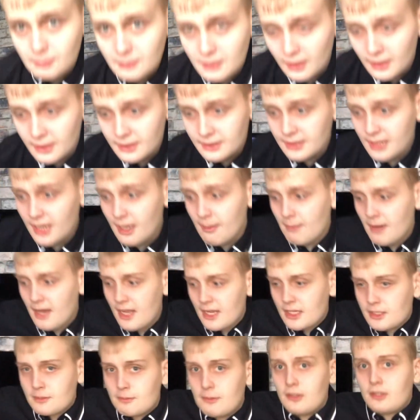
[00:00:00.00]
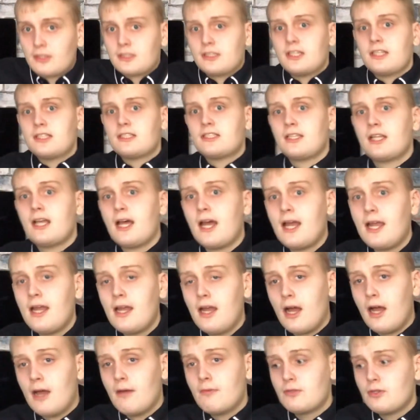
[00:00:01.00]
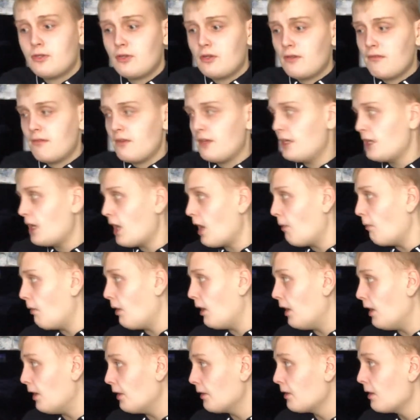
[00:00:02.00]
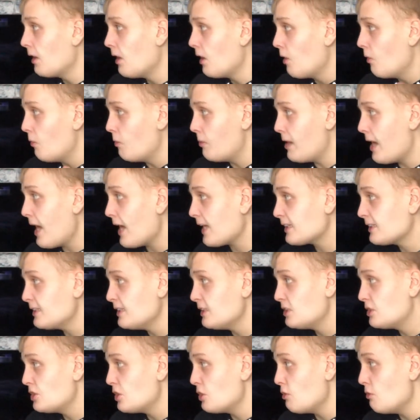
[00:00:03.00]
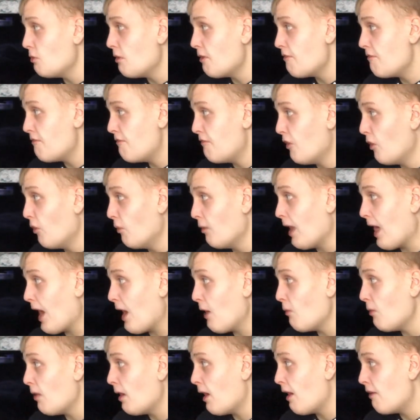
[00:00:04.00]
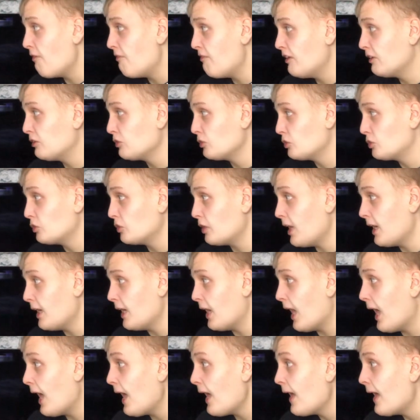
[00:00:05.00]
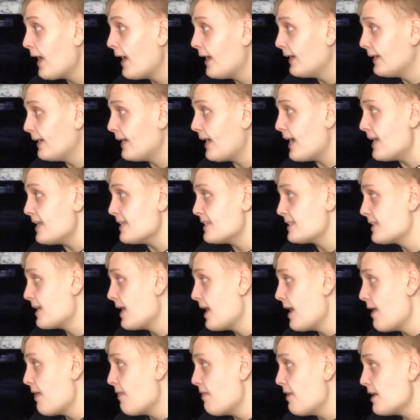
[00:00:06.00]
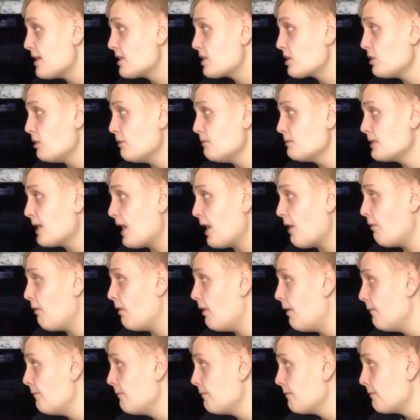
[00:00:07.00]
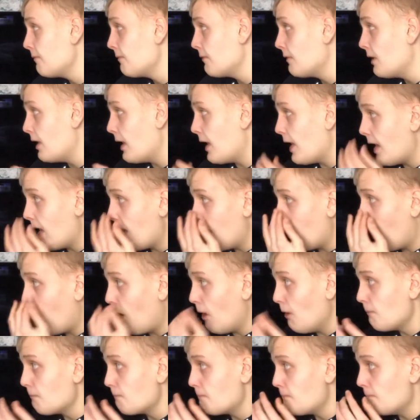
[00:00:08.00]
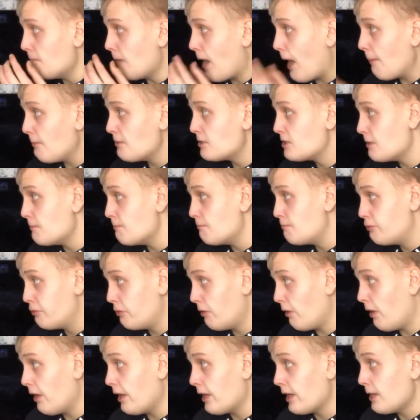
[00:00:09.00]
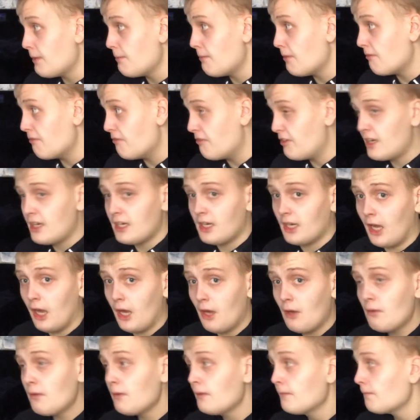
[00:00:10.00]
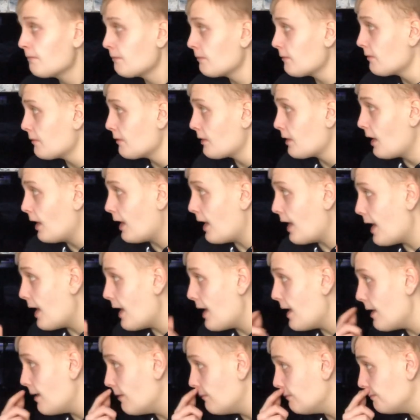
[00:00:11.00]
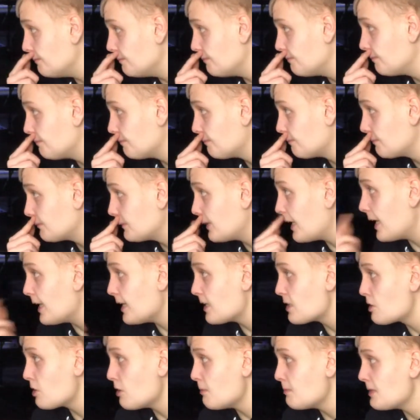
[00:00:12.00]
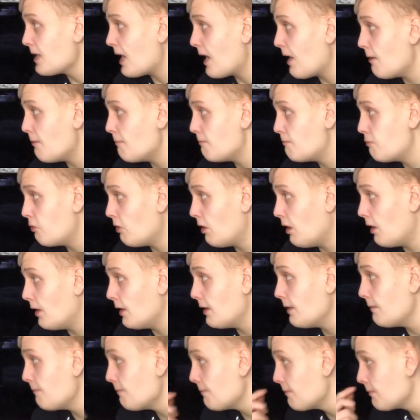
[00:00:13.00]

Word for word: up guys, GamingXbox here today. I'm doing a video on reacting to Fallout, official trailer. Yes, this comes out uh, on Amazon Prime Video. Um, yeah, this comes out on Prime.